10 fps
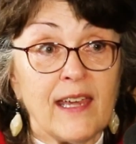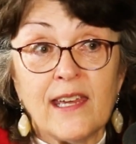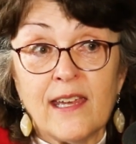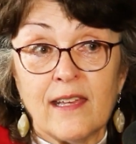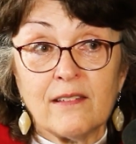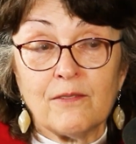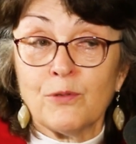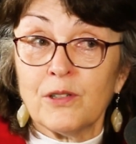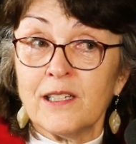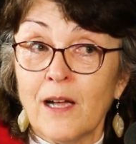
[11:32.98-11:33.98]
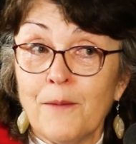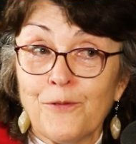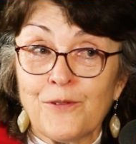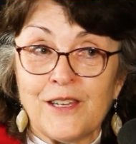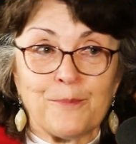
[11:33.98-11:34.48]
they can't really come
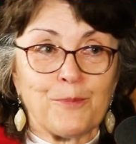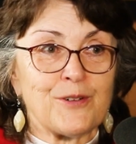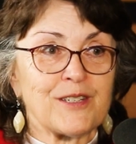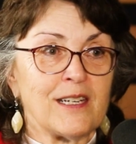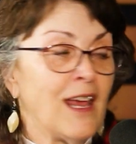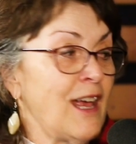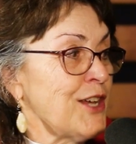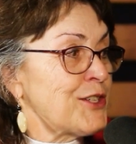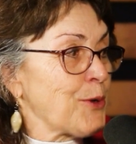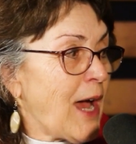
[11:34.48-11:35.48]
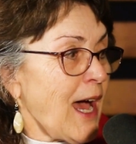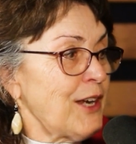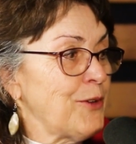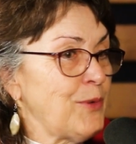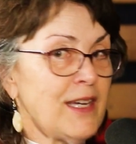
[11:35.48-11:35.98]
for the in-person. Mm-hmm. So
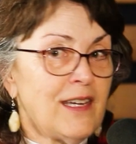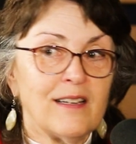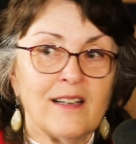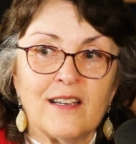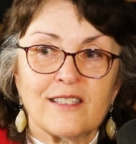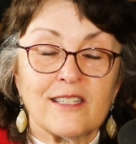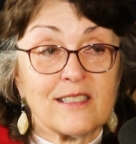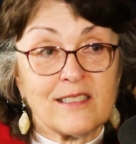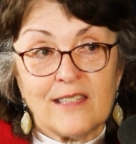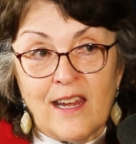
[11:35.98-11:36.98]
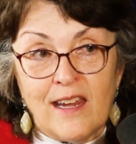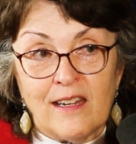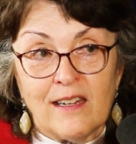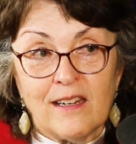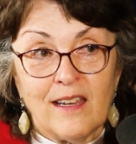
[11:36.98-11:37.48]
how do we
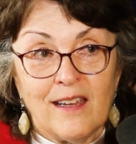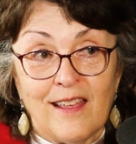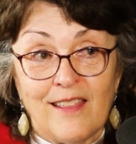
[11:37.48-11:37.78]
sustain